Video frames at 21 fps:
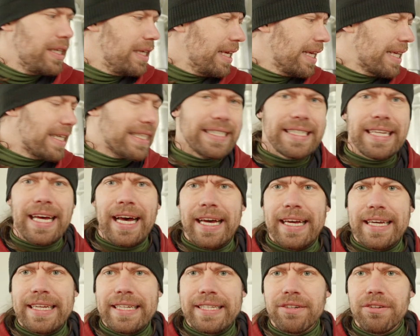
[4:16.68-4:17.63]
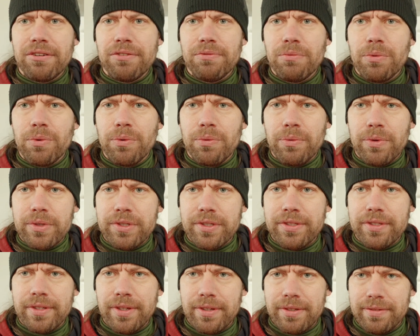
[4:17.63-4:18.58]
Excite, or
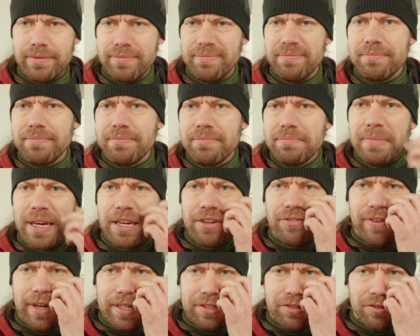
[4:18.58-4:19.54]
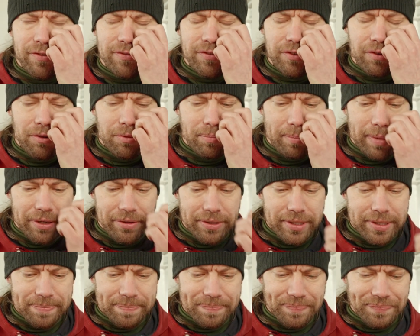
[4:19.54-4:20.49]
what's the manufacturer of the old
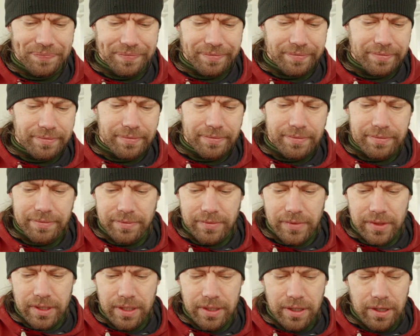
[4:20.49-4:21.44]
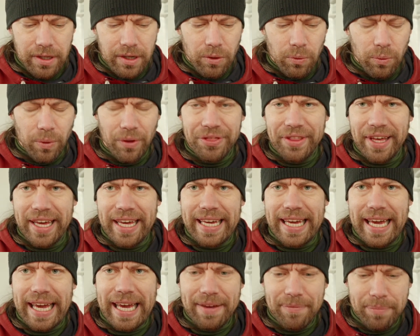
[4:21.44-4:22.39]
batteries, what they
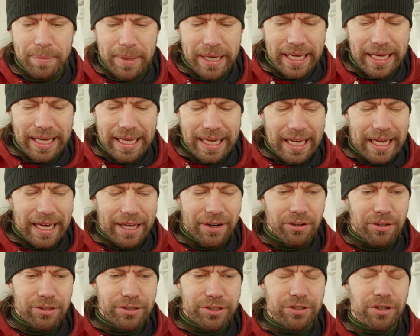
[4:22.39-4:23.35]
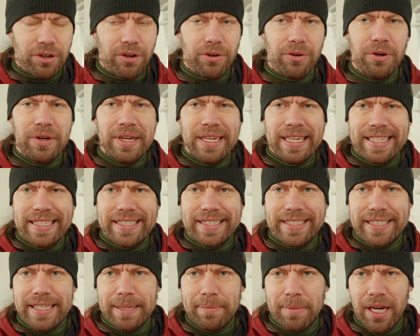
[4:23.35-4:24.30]
gave me, and also
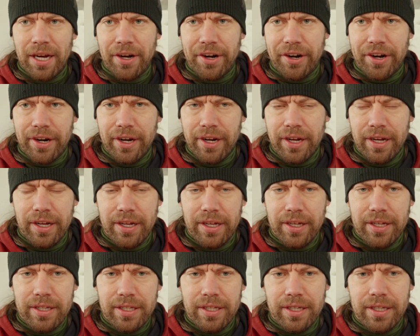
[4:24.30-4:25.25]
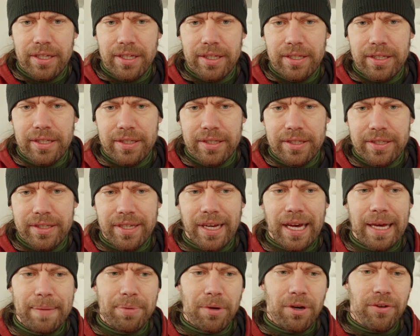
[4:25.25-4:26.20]
similar
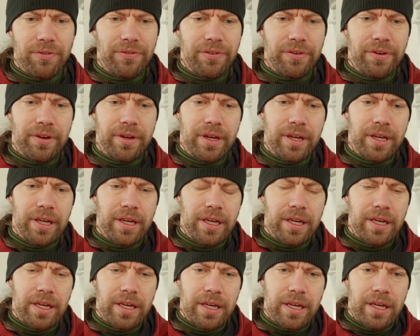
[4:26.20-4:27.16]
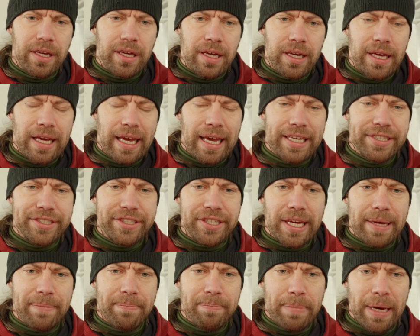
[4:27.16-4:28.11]
type of
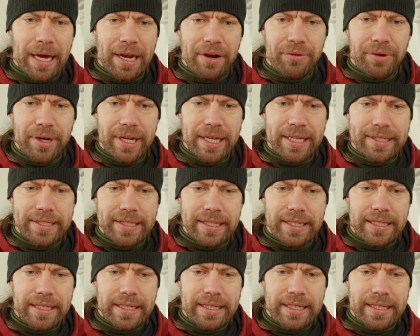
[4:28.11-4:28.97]
AGM batteries